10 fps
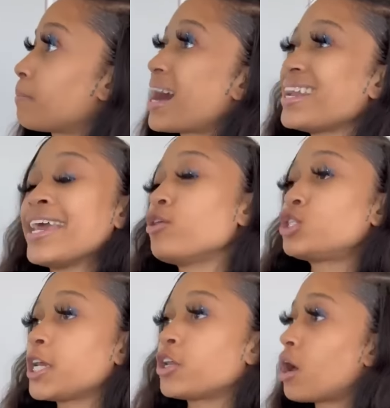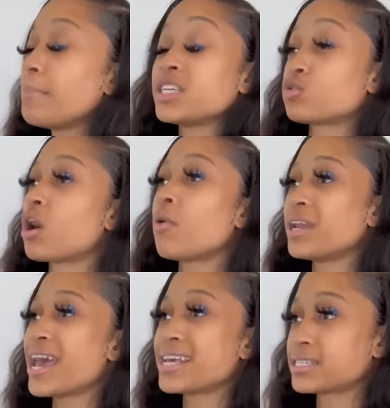about that. You cheated on Miss Rowe, and
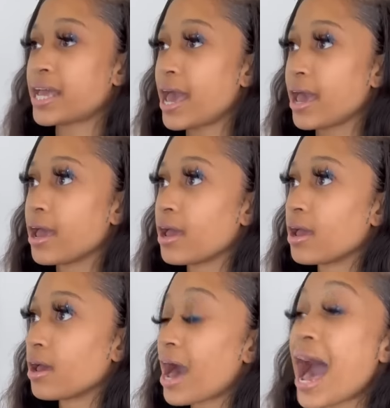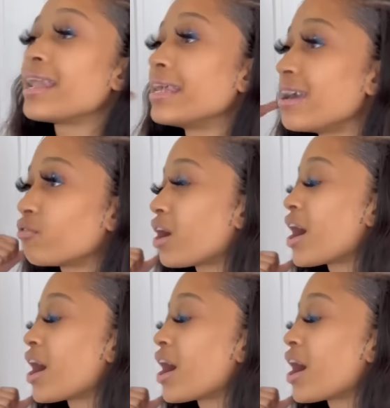that's that. I live with